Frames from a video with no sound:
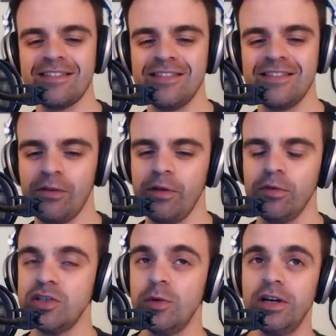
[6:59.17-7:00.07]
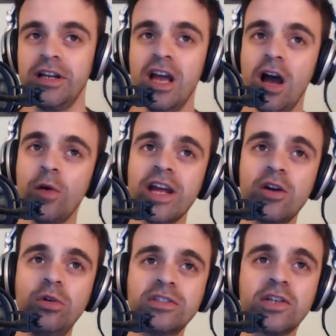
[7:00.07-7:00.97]
not really what you want. Okay,
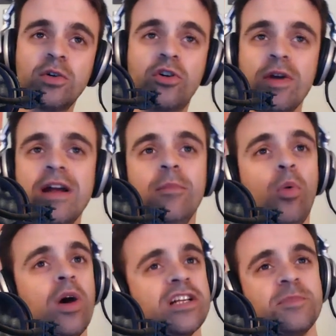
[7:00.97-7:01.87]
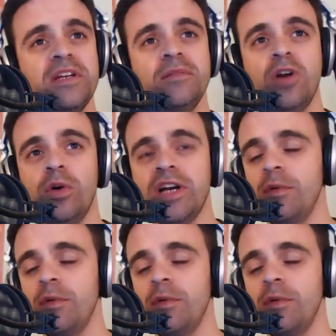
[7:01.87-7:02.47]
cool. So Grim, what has been going on with